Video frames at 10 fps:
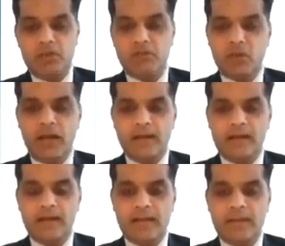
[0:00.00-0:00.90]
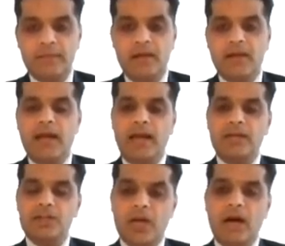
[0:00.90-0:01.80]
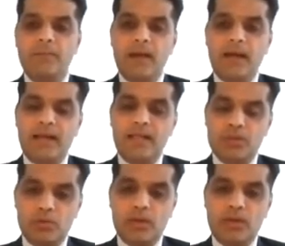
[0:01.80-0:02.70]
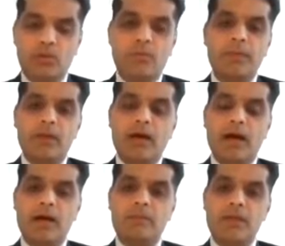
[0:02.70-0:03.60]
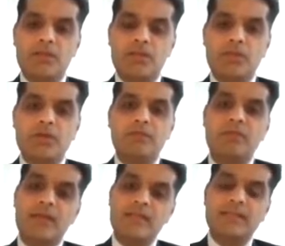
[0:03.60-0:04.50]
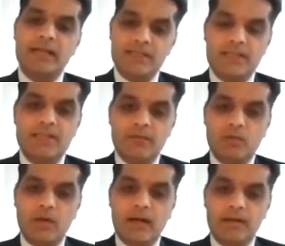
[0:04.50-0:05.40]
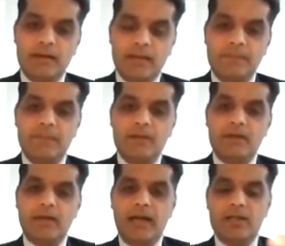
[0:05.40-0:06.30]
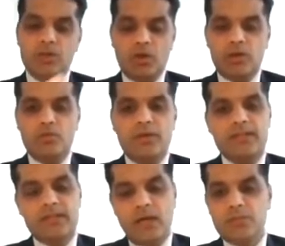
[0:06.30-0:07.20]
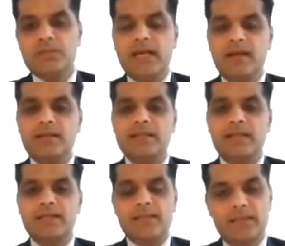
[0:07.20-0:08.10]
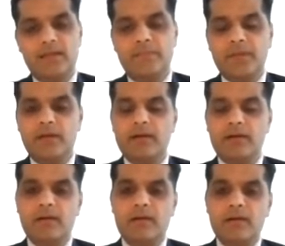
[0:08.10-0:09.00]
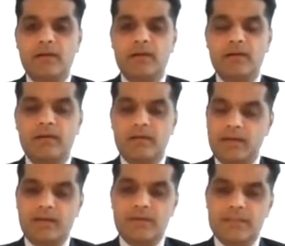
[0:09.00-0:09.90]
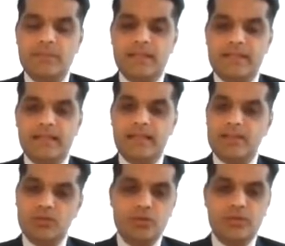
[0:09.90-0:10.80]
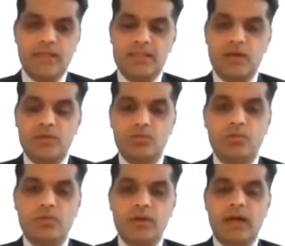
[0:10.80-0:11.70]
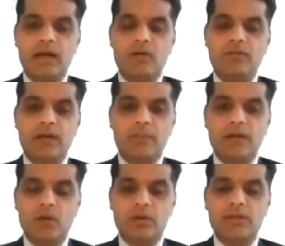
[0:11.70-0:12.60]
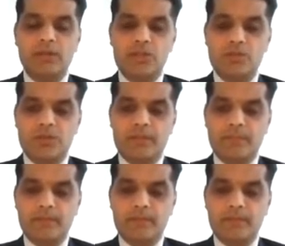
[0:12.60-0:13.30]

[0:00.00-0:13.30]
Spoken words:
of volatility, and Sharpe and Sortino are measures of risk adjusted volatility, and Sortino is downside risk adjusted returns, basically. So that's how you kind of interpret all the ratios.